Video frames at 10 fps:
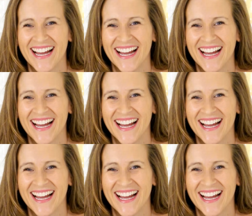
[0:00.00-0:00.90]

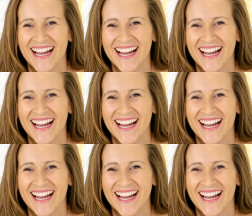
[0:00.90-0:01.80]

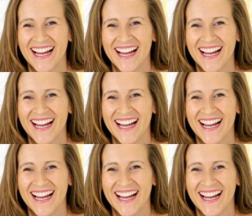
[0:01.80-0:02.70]

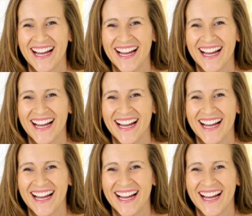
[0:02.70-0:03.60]

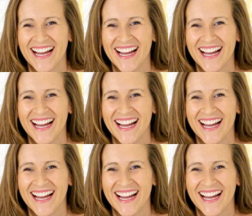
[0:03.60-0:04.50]

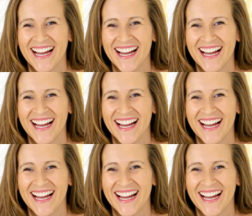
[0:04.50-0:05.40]

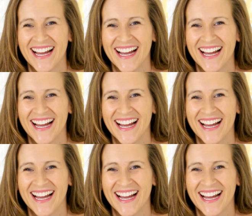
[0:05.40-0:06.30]

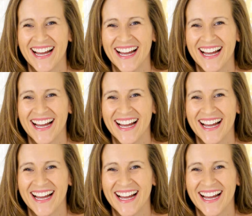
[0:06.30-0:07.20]

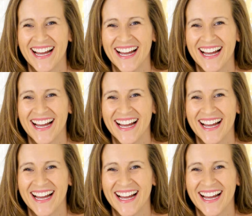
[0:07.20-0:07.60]
This is a still picture; no speech is visible.